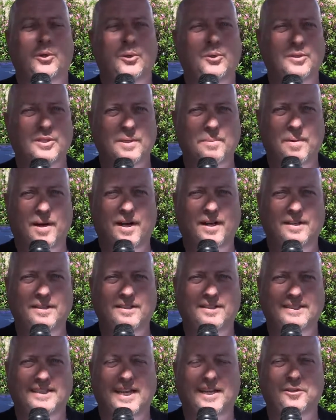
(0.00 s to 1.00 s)
Uziman,
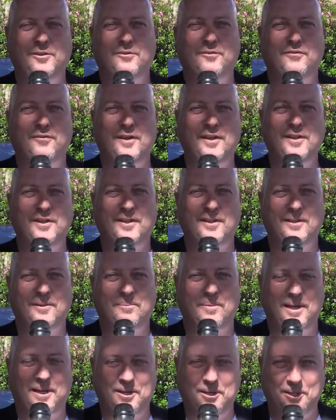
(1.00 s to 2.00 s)
Daniel Frith,
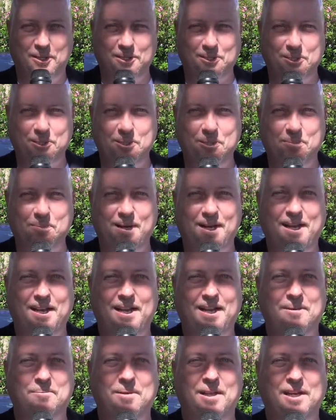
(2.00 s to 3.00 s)
better known as
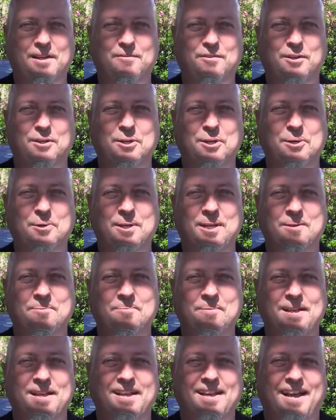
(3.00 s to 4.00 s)
Uziman, and many of you know him.